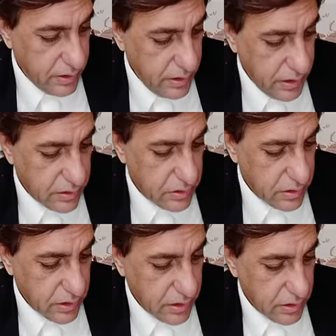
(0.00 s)
and
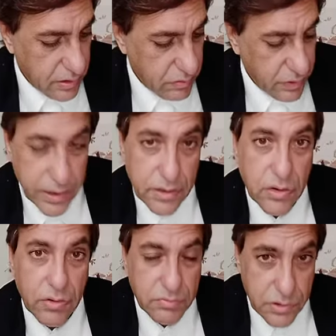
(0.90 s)
uh, went
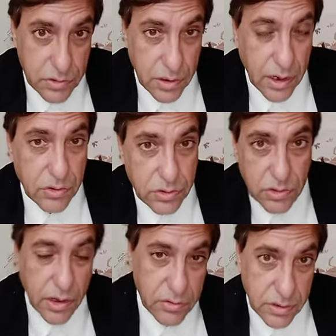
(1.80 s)
home to house to
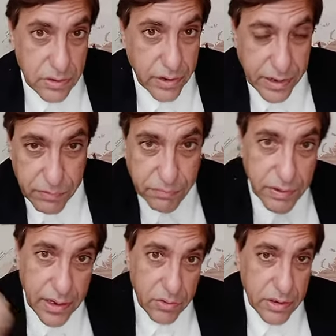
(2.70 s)
house and dragged people
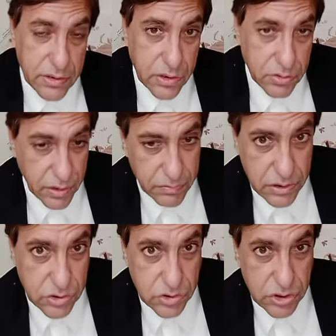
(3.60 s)
out and threw them in
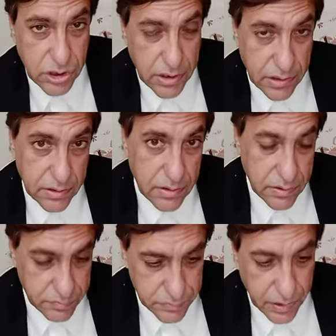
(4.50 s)
jail.
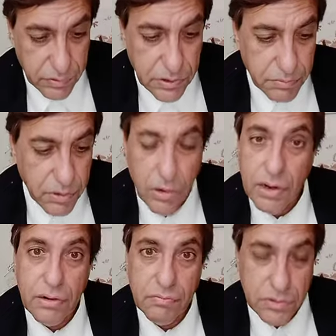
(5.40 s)
He was a brutal
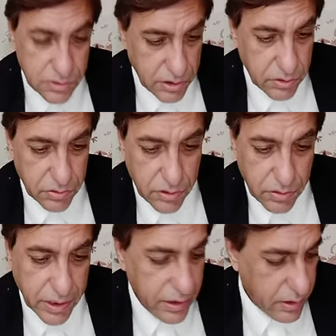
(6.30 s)
persecutor.
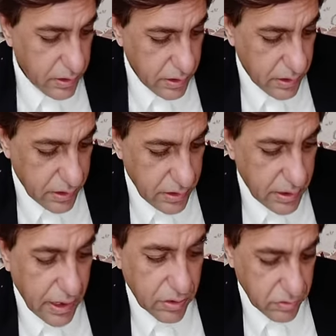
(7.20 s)
Okay,
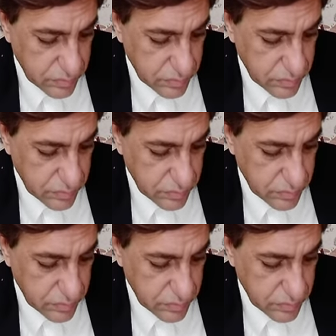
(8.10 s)
now